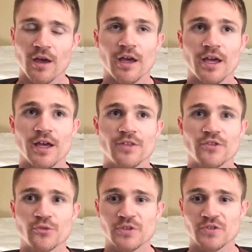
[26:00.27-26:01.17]
and there's
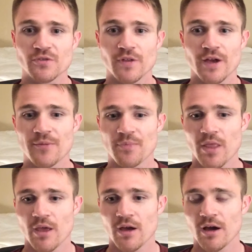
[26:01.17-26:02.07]
a reason for
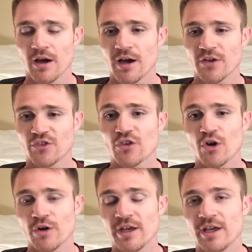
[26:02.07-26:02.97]
that.
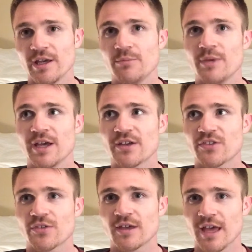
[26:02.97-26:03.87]
So it makes
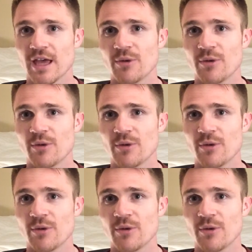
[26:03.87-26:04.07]
the game